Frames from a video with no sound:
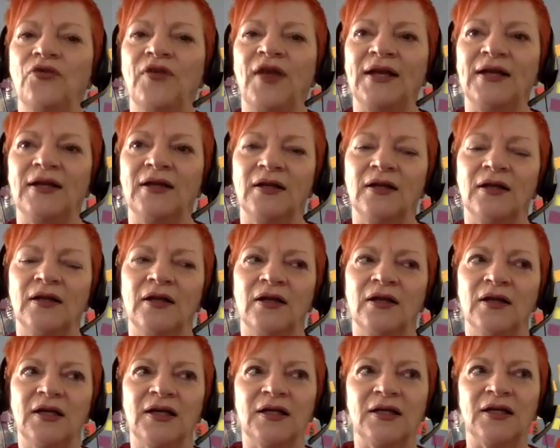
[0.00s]
that
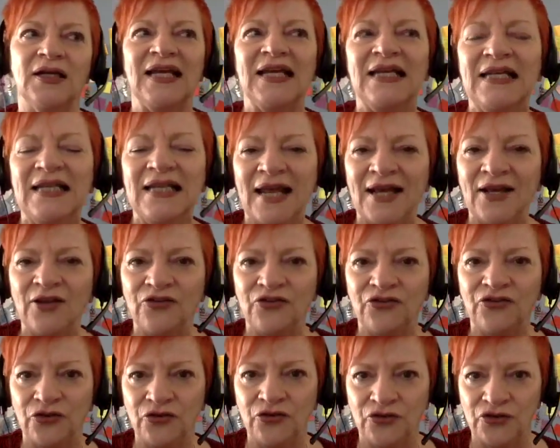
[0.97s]

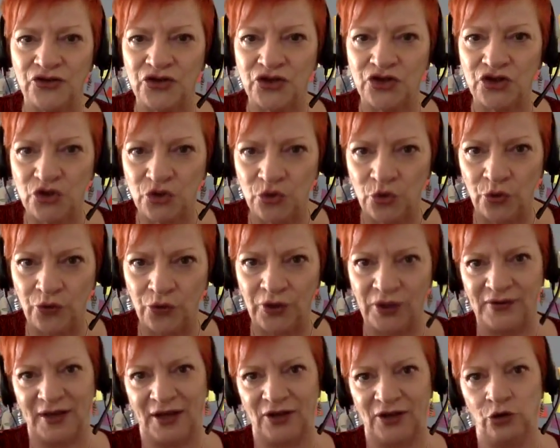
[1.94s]
connects to the
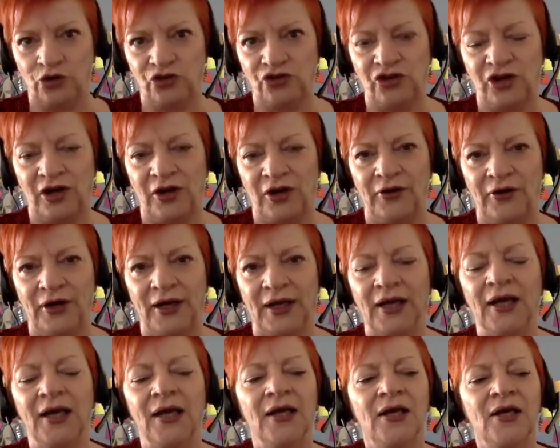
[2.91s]
story that you're
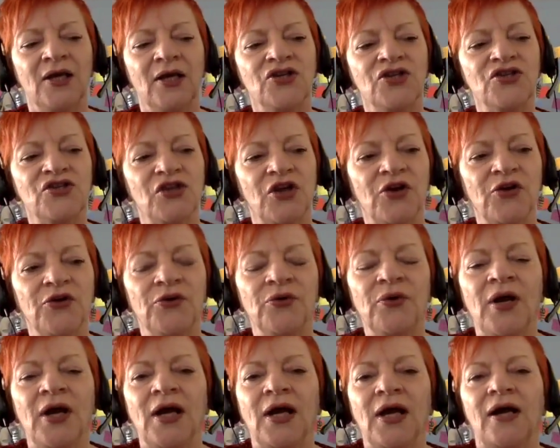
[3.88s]
sharing. So,
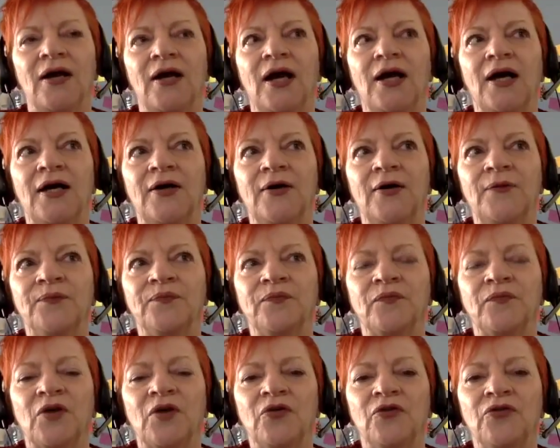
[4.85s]

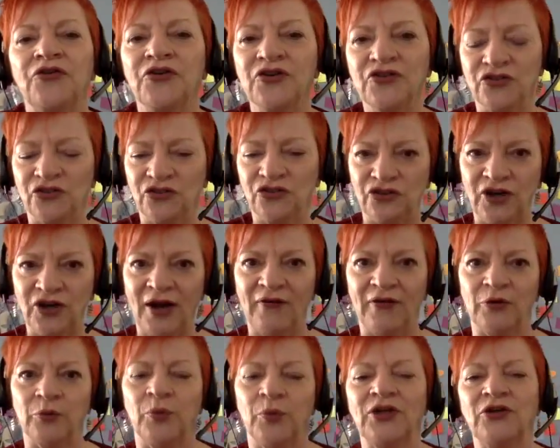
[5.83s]
for instance,
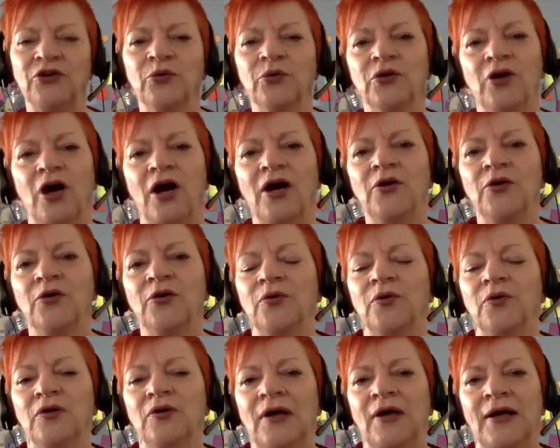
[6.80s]
Sharon, when you and I
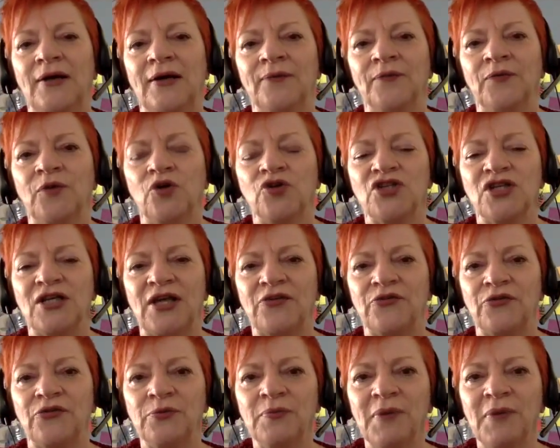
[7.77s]
got
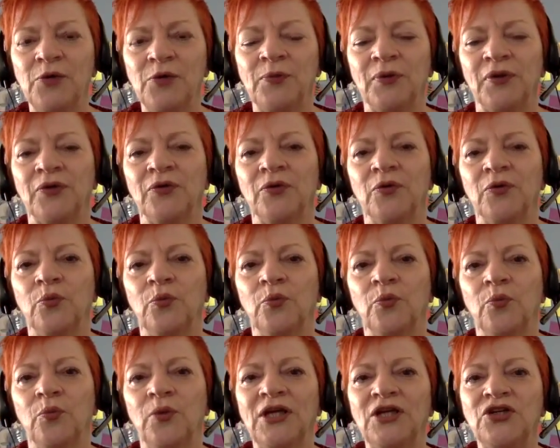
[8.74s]
together in Melbourne,
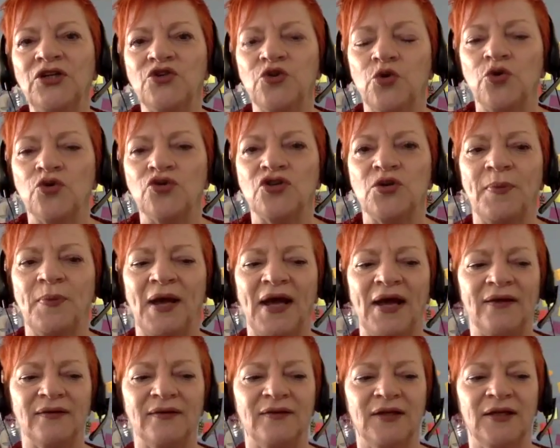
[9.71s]
we talked
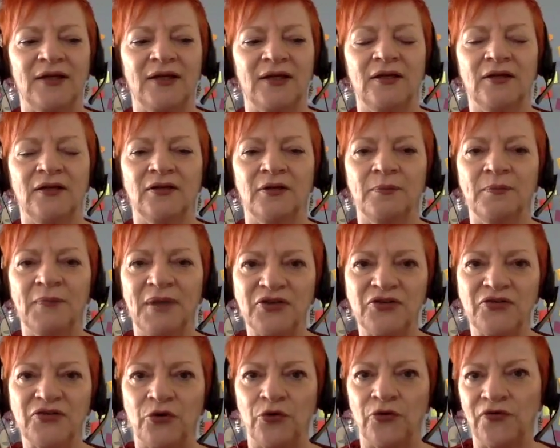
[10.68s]
about the
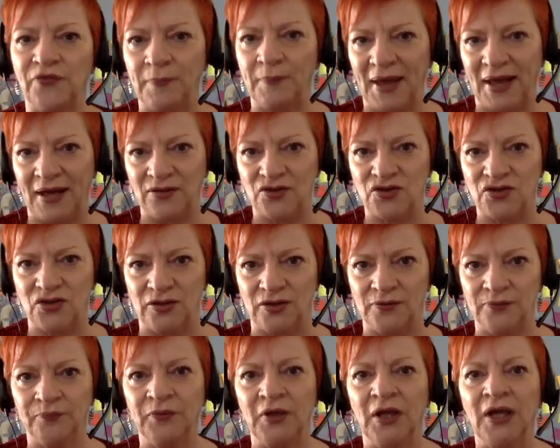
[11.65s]
metaphor of the
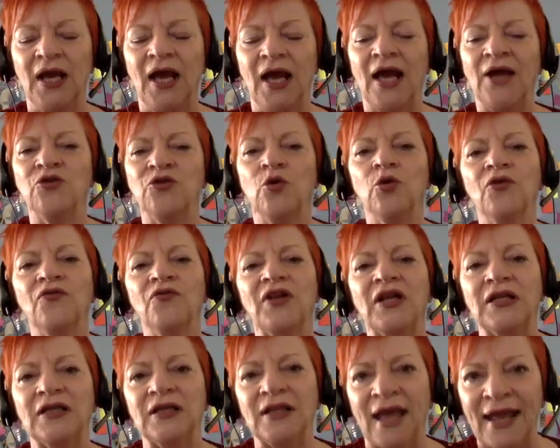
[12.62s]
mountain and all of
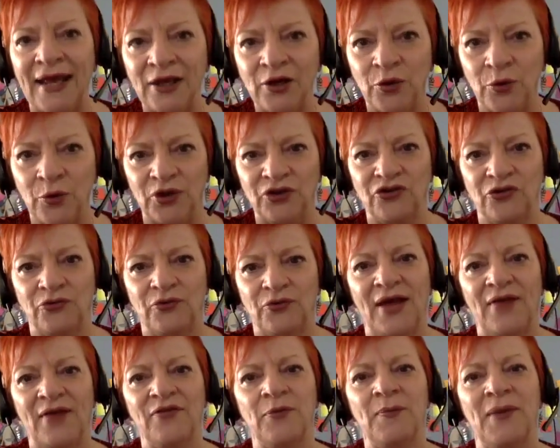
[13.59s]
the language
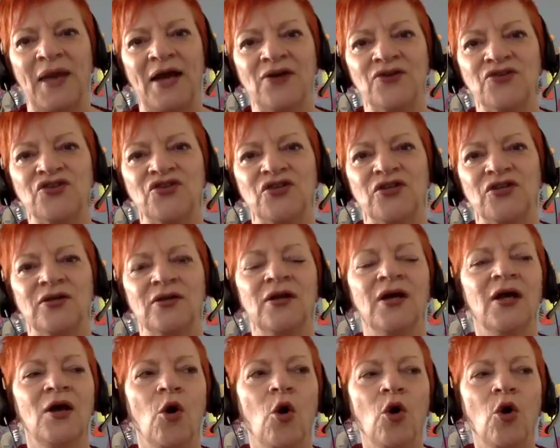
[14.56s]
around the mountain,
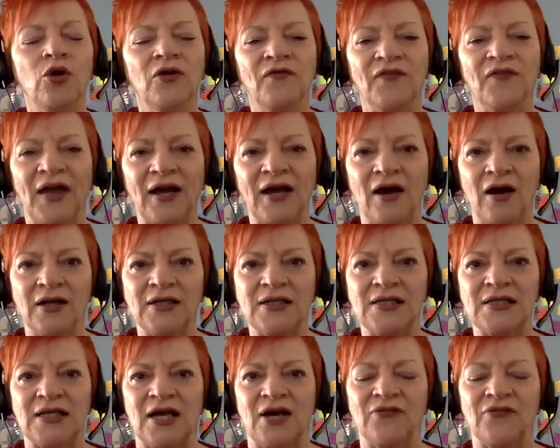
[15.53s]
all of that kind of
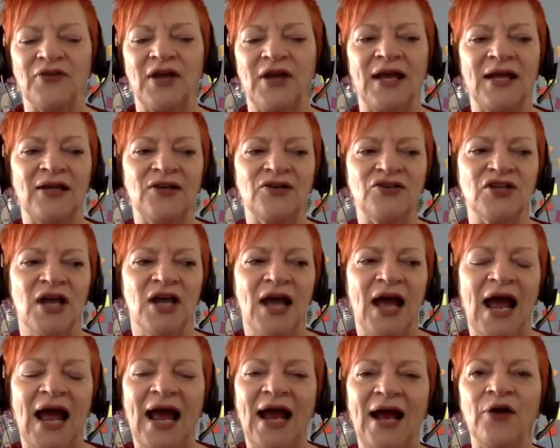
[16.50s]
stuff, and
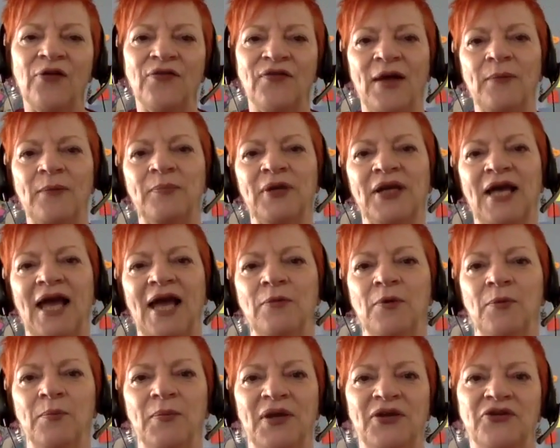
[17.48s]
how that
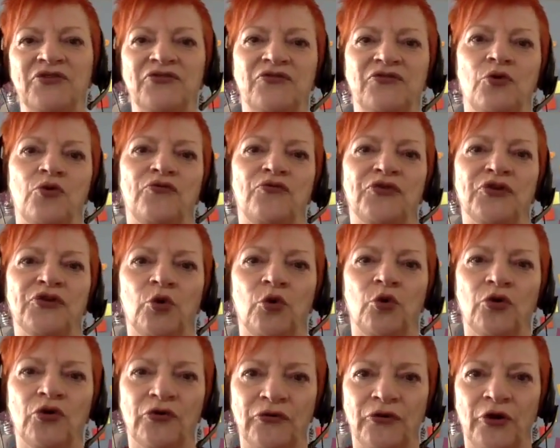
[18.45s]
became a metaphor for
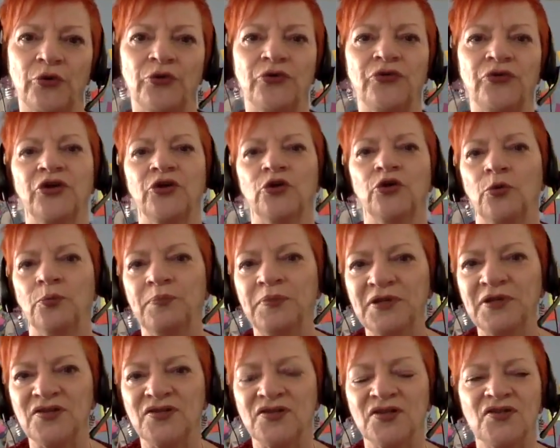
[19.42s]
your growth in your
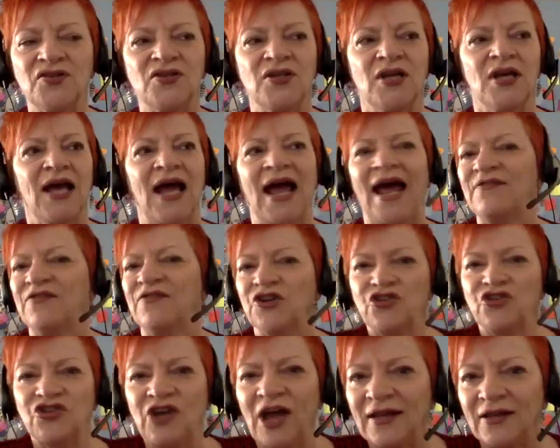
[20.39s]
business and the
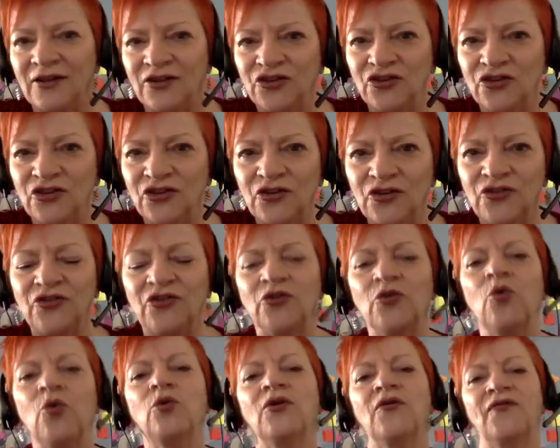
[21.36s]
challenges
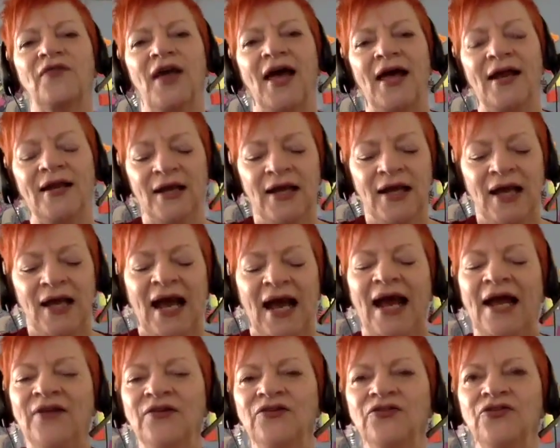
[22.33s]
and all of that.
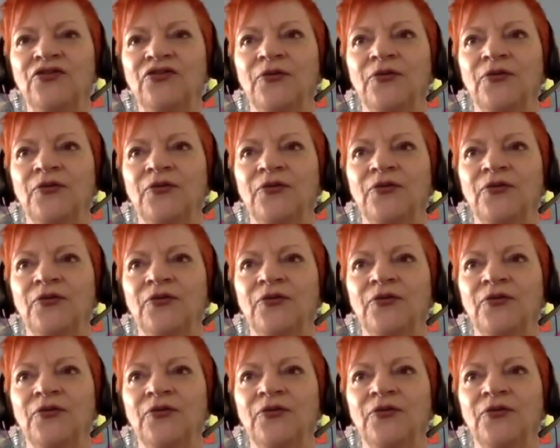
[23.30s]
And